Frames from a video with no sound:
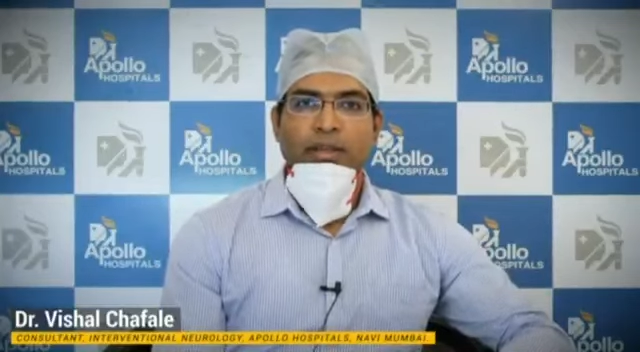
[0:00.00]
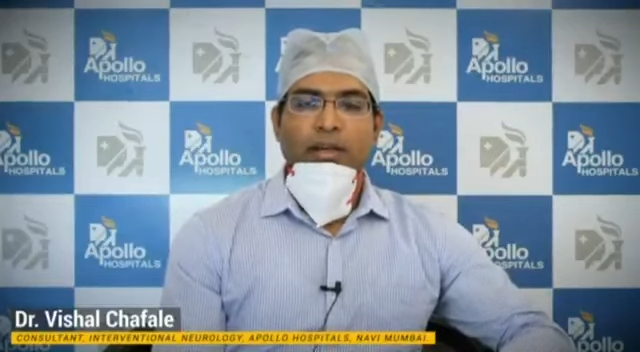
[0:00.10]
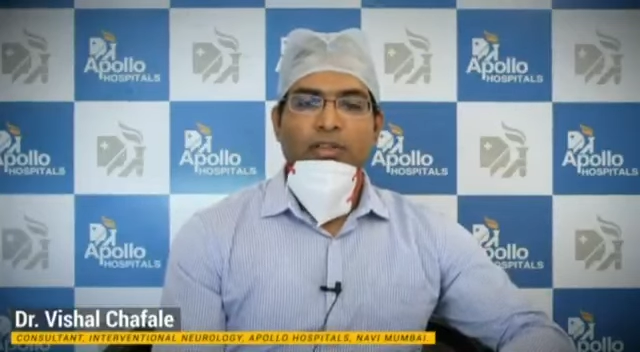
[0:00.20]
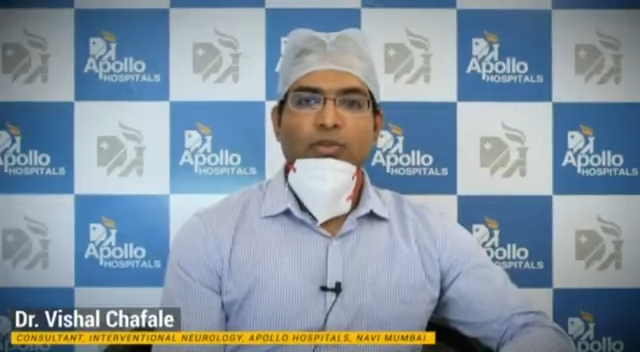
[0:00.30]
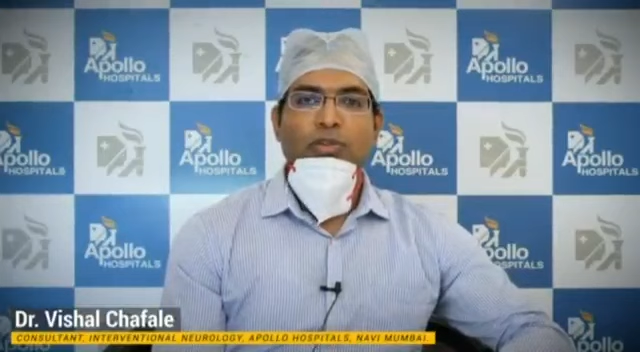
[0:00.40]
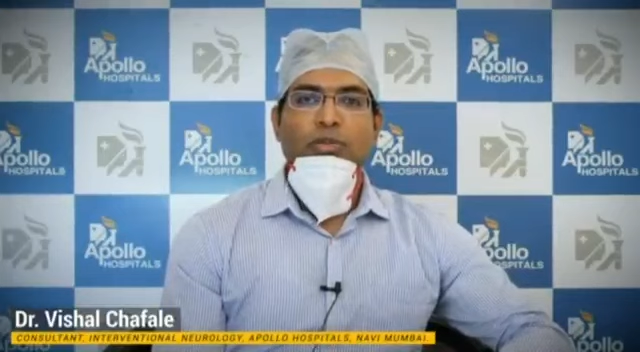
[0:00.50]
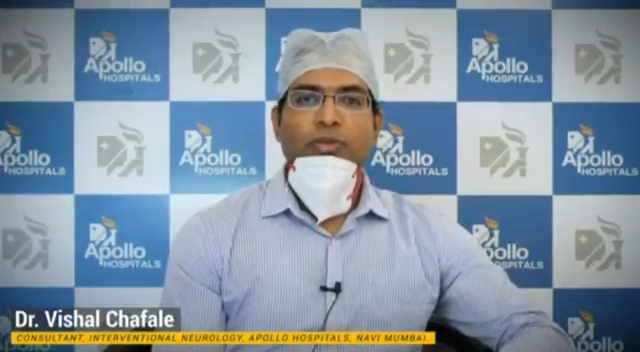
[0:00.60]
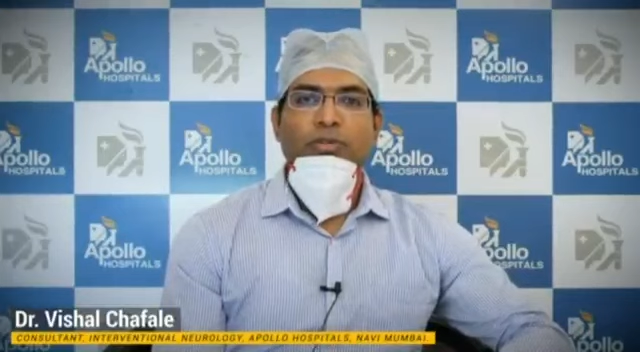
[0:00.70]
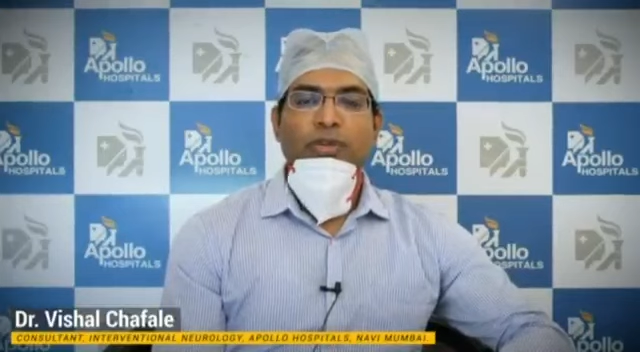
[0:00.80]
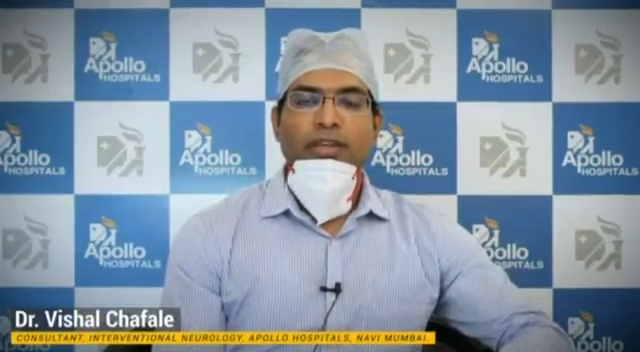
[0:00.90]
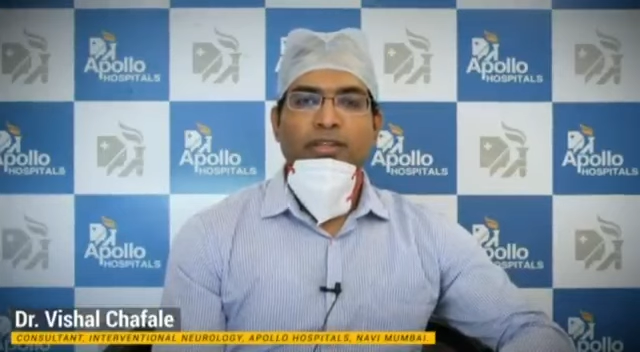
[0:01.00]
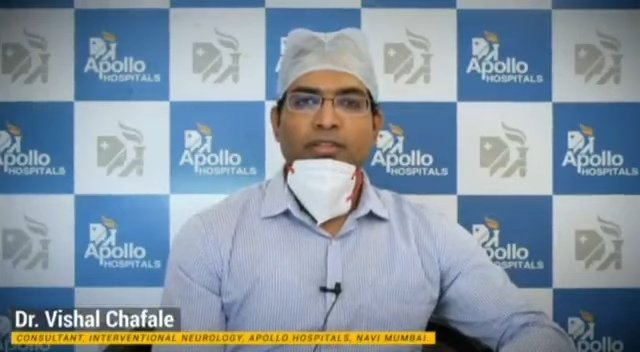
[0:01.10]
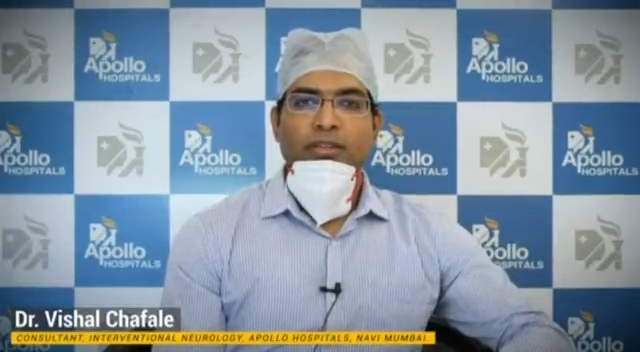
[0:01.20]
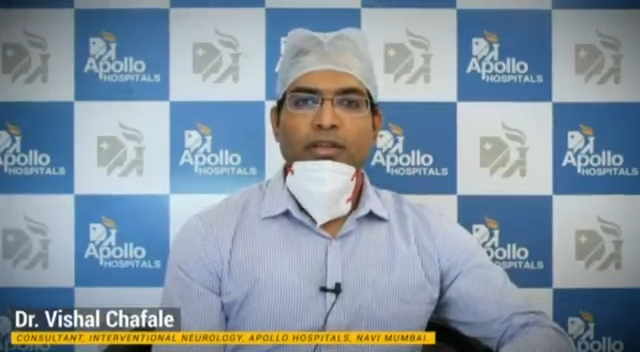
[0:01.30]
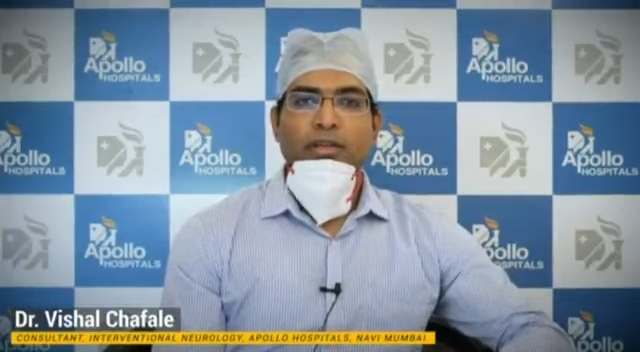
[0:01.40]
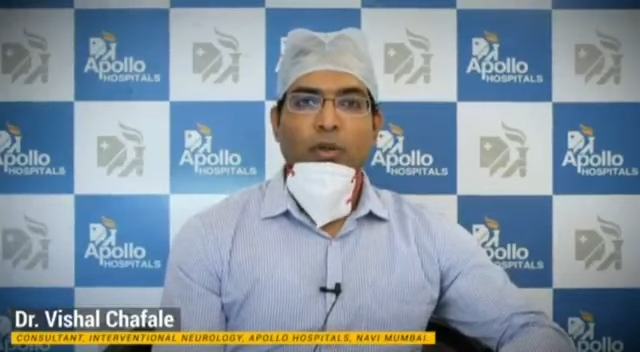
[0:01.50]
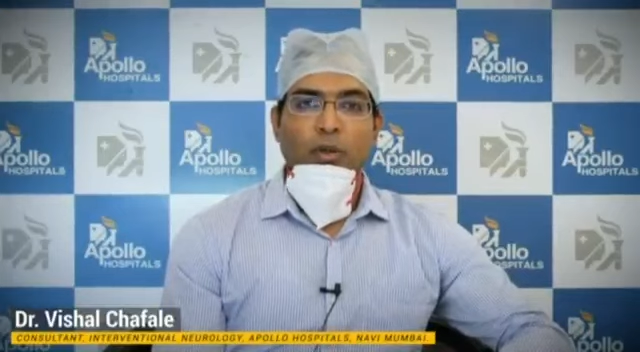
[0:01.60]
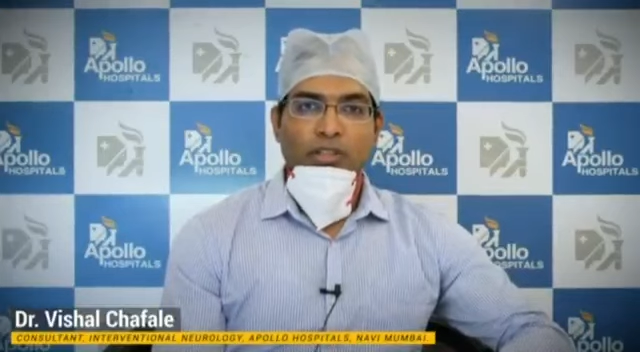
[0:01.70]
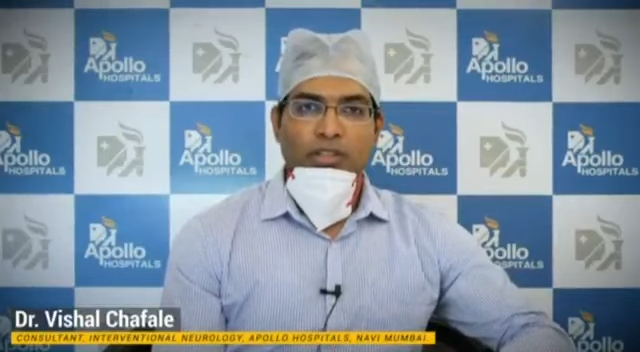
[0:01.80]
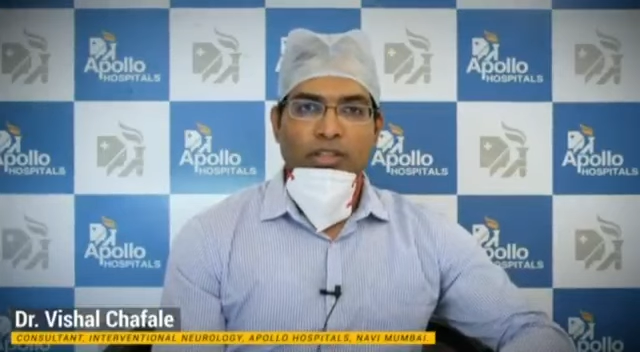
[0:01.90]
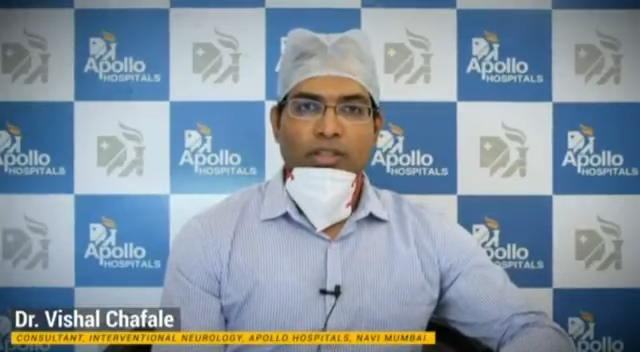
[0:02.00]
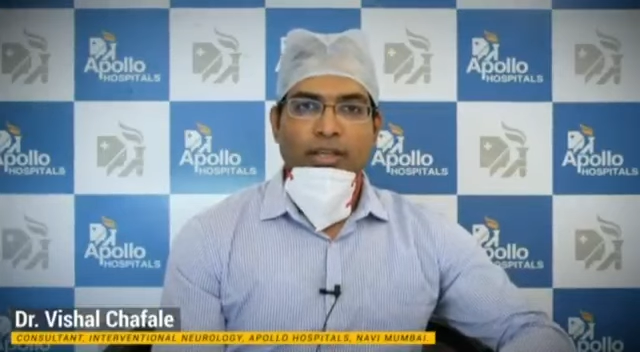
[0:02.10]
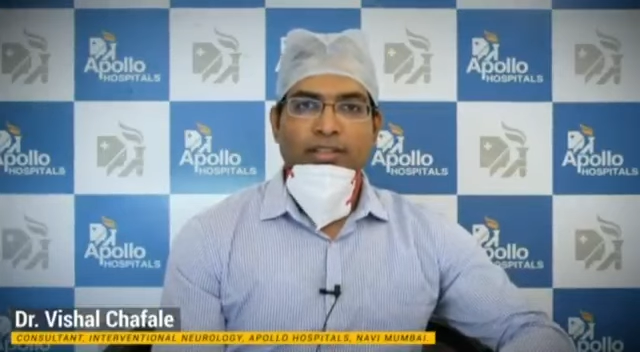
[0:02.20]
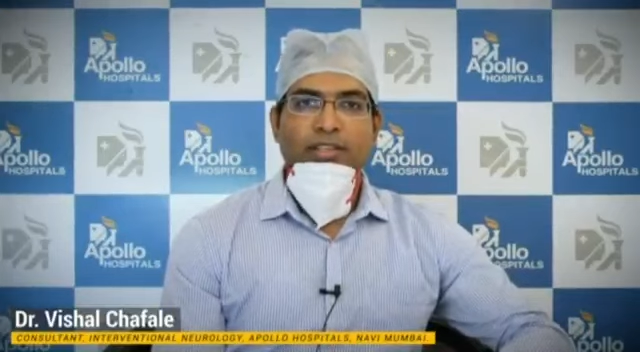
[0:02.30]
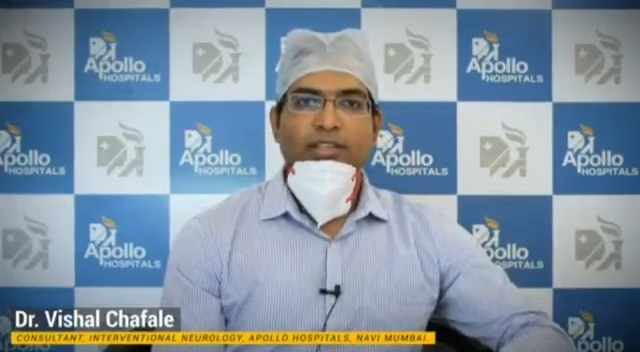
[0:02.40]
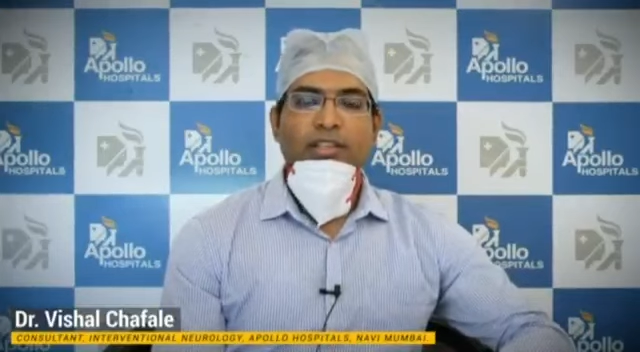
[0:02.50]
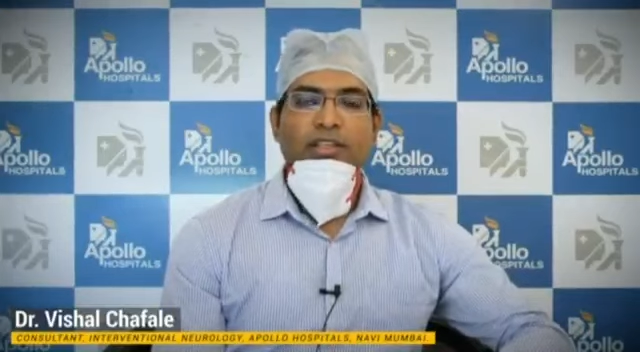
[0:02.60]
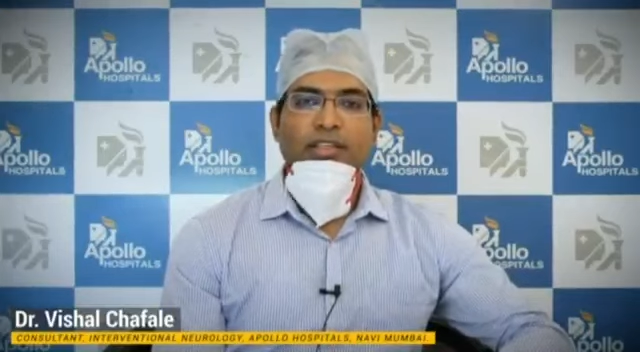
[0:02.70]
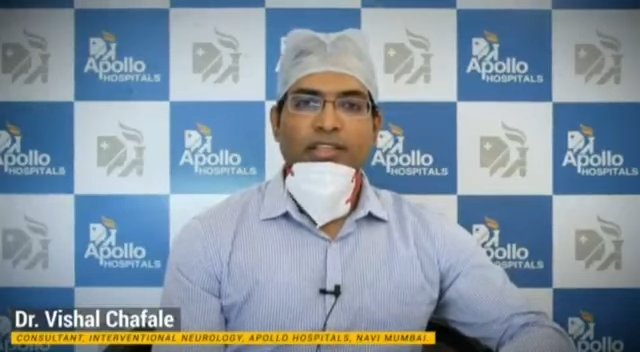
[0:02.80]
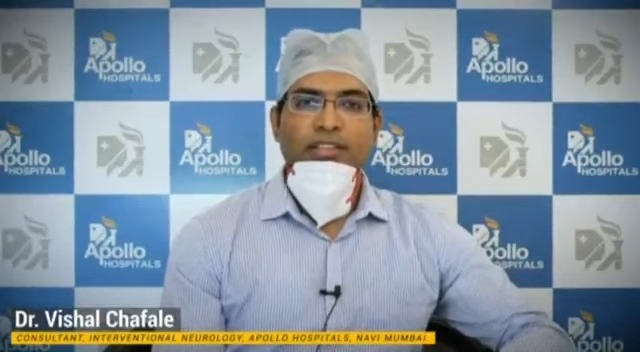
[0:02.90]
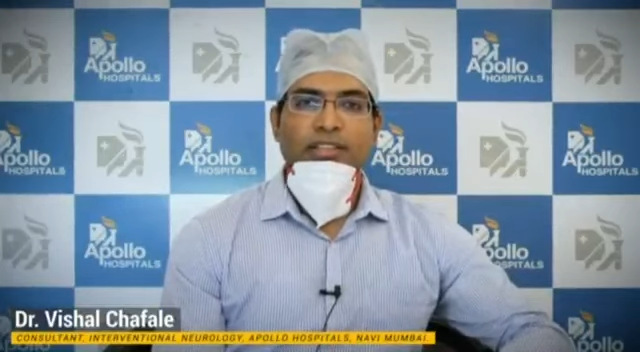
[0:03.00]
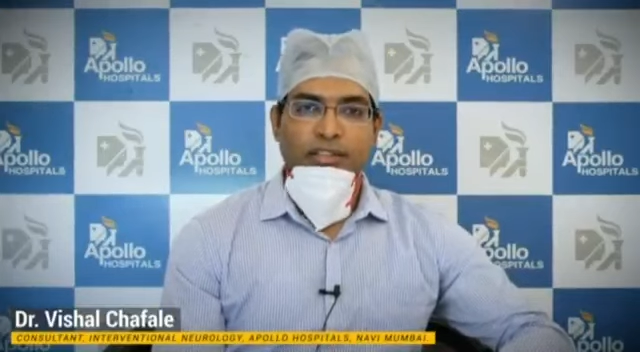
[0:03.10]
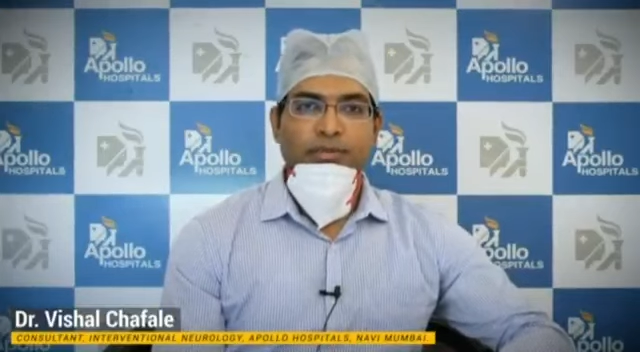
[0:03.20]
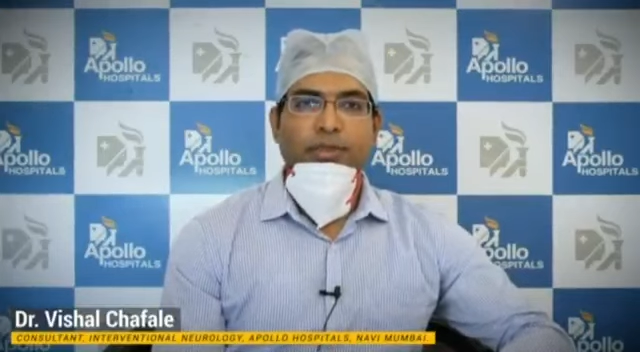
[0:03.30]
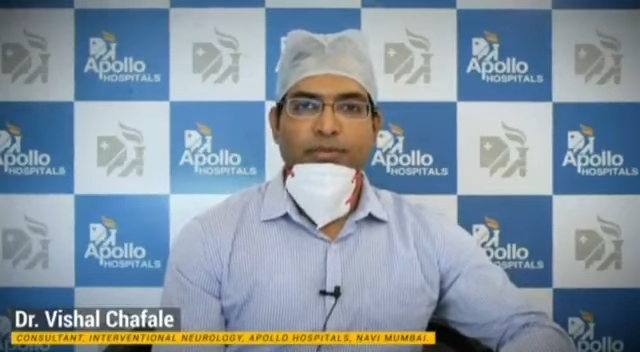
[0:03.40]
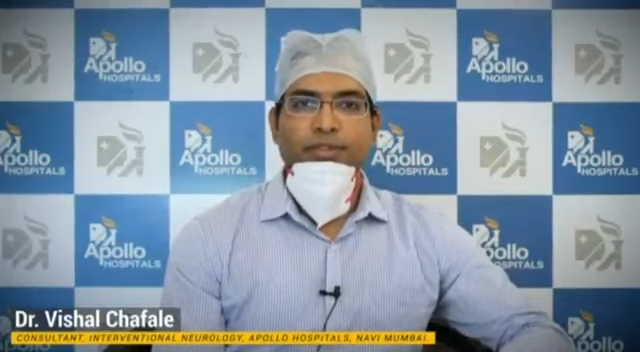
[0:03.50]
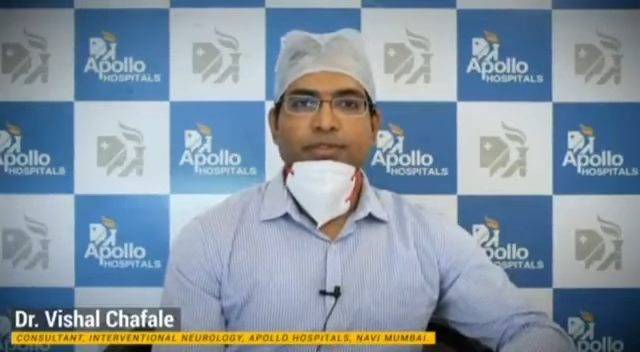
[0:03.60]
associated with various neurological and sensory signs and symptoms.